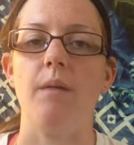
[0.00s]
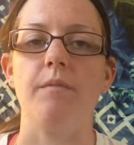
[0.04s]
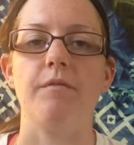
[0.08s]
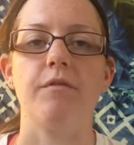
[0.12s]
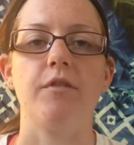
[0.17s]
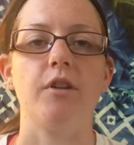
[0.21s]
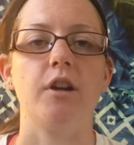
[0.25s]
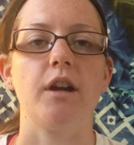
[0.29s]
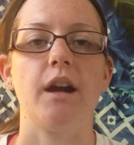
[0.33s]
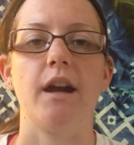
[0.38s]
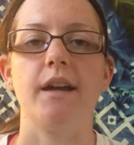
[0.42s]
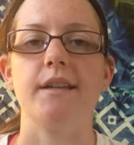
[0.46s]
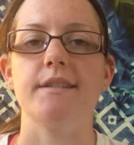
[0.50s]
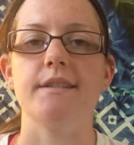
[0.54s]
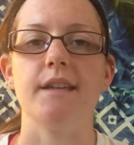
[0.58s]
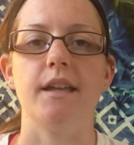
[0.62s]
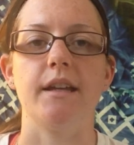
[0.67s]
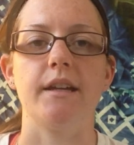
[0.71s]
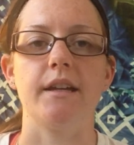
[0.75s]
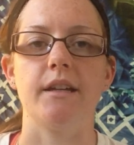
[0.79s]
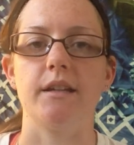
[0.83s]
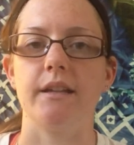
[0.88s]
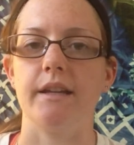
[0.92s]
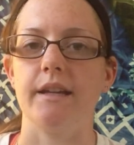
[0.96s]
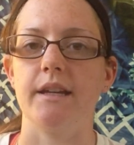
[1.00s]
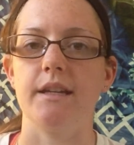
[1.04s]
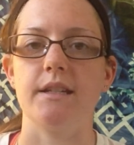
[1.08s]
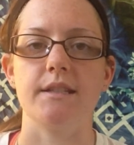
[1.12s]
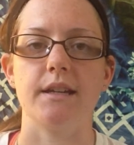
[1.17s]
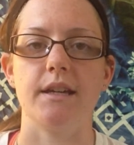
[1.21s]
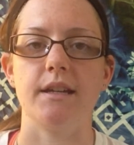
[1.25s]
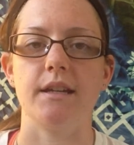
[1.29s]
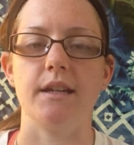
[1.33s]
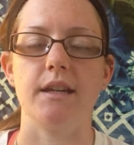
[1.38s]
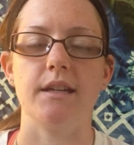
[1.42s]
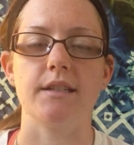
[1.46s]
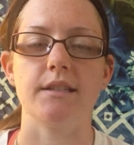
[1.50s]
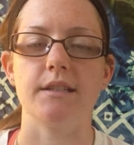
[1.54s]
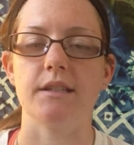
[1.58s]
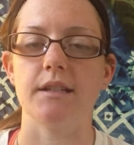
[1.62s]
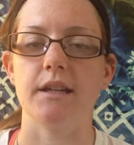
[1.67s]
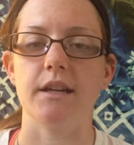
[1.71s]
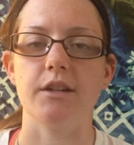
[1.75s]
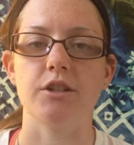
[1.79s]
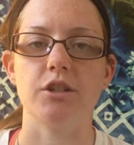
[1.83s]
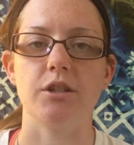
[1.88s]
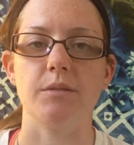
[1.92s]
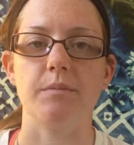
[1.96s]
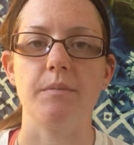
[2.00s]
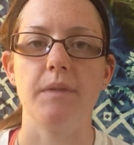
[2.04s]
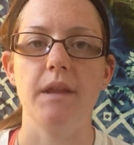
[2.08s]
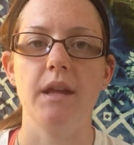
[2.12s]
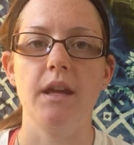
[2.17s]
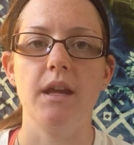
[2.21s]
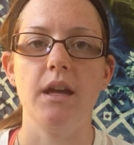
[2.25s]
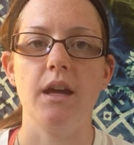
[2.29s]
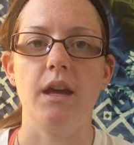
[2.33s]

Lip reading: for a guy selling like his NES collection.